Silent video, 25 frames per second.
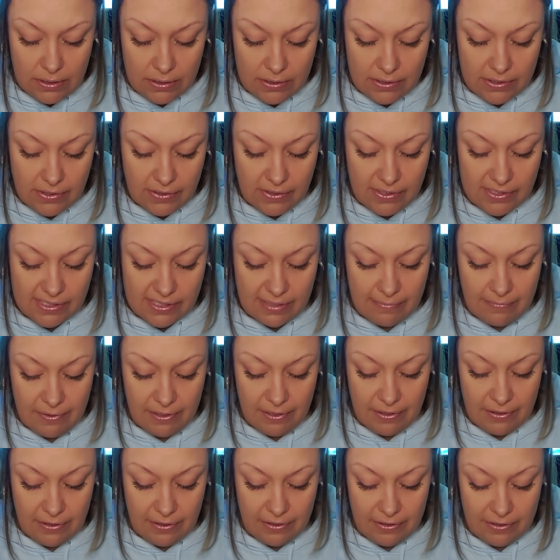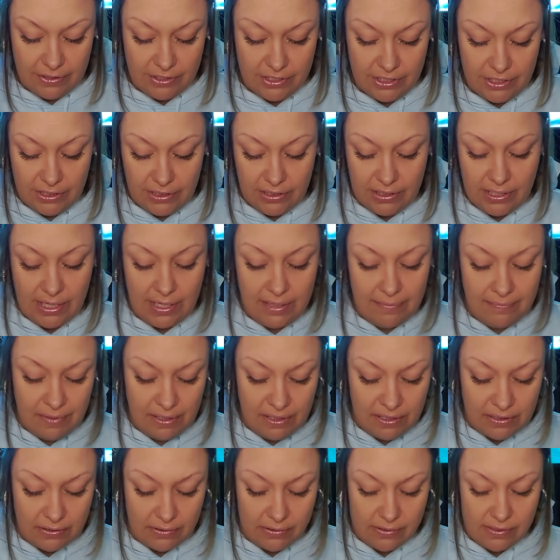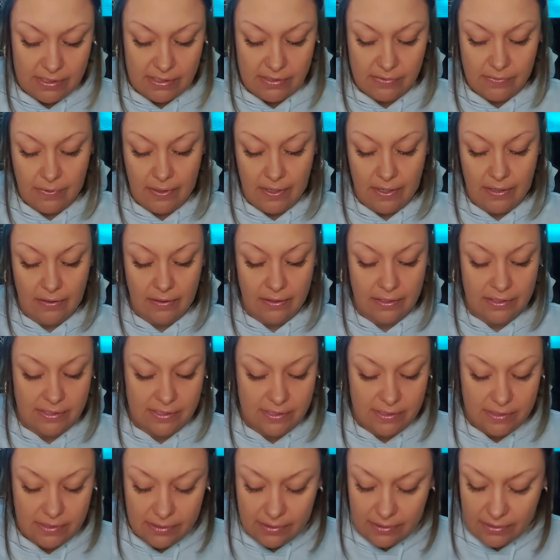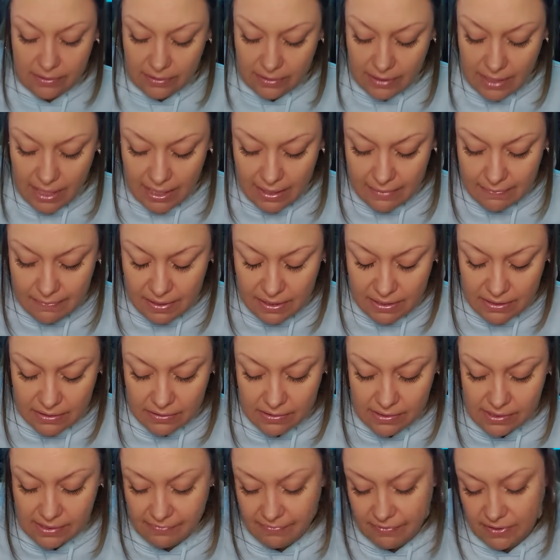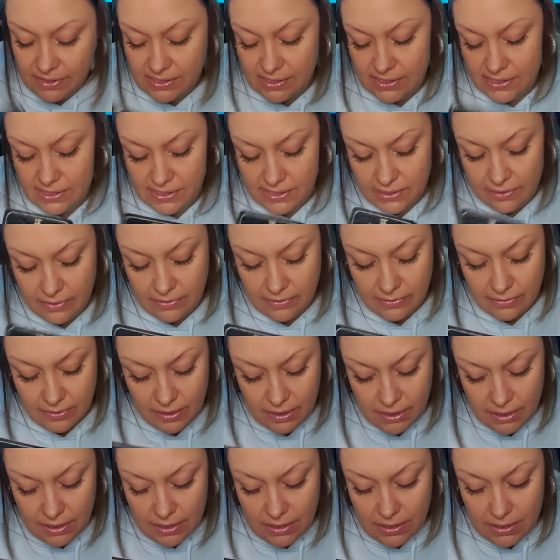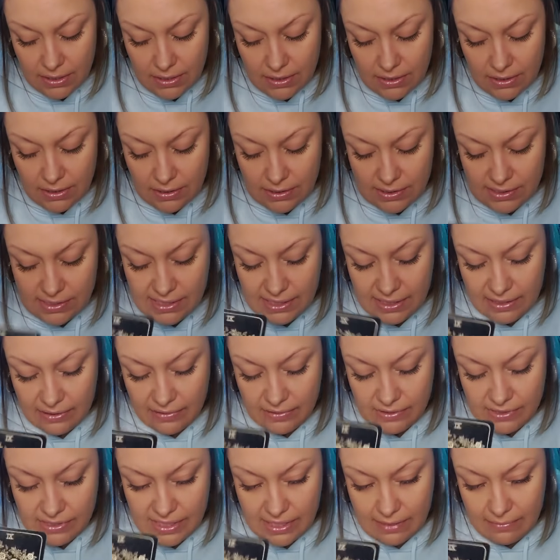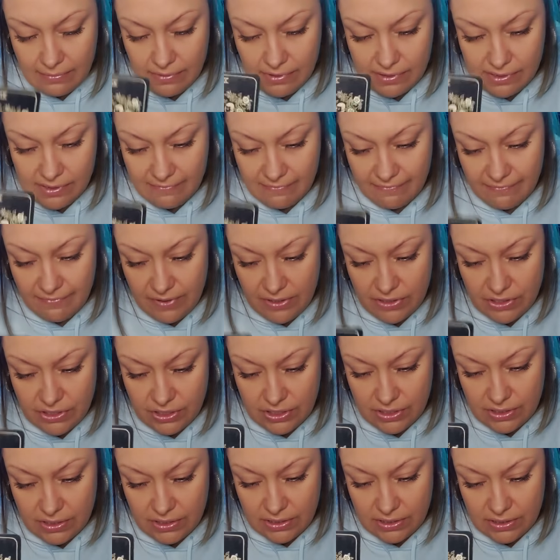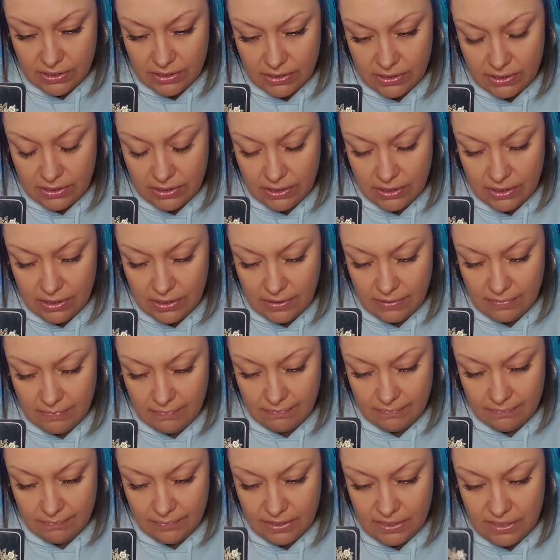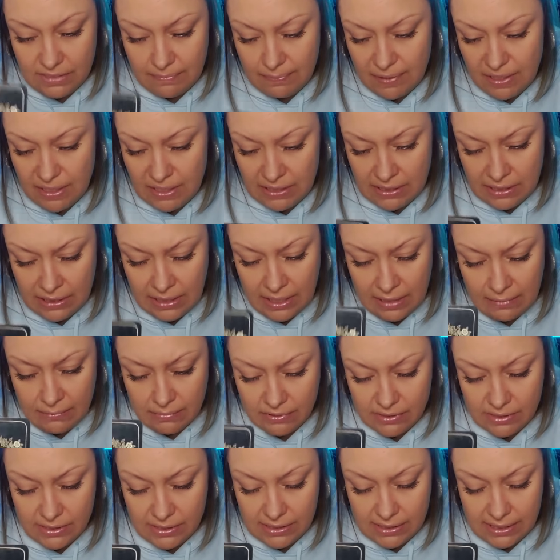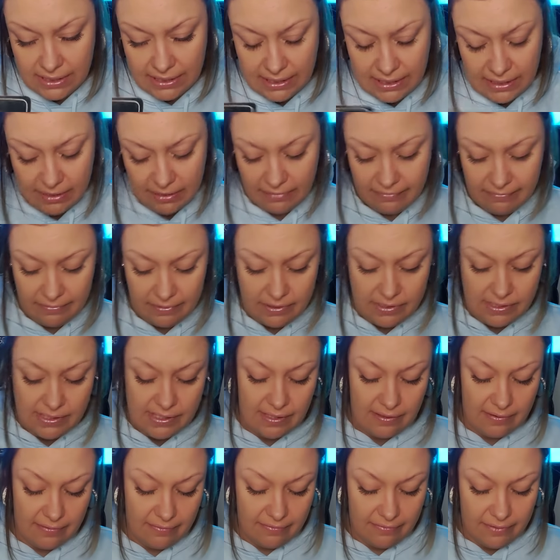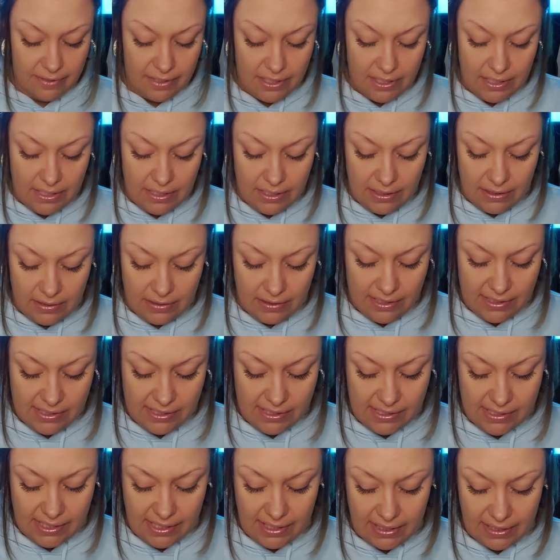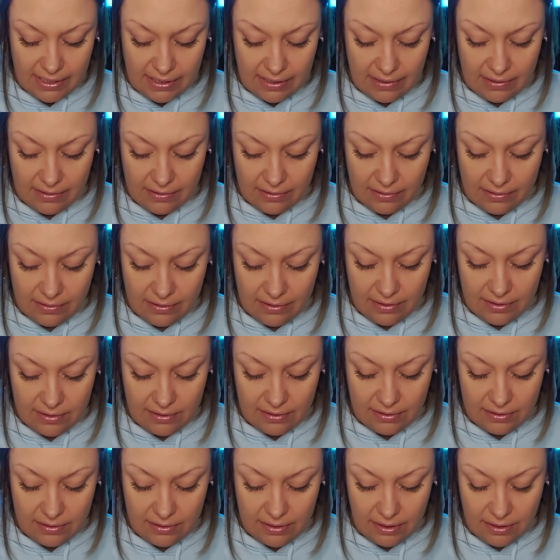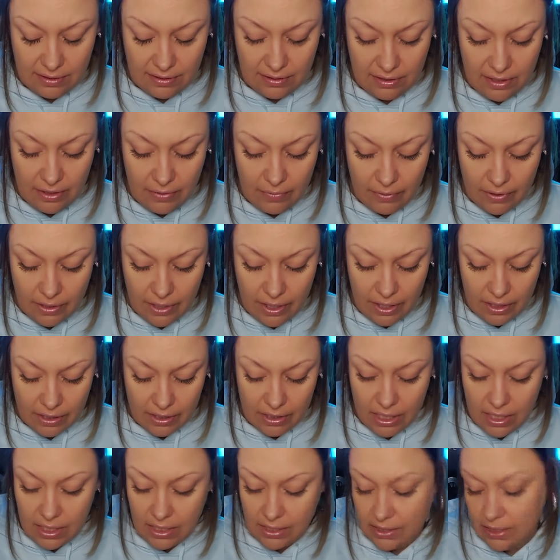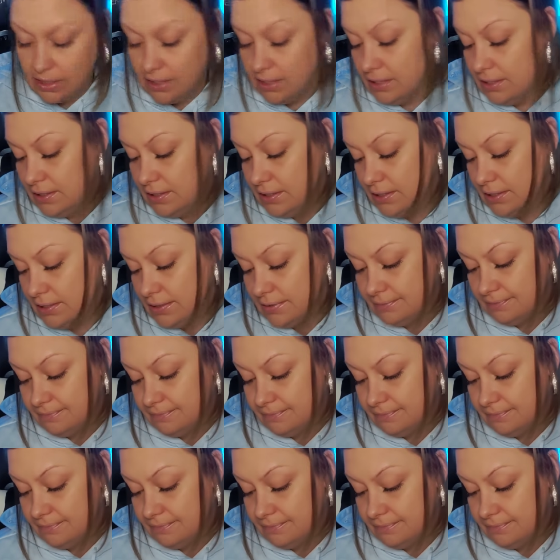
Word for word: So this could be your energy. Nine of Pentacles as well, because Nine of Pentacles, if this is you, single, stable, sufficient, um, independent, able to take care of yourself, this is like the lower arcana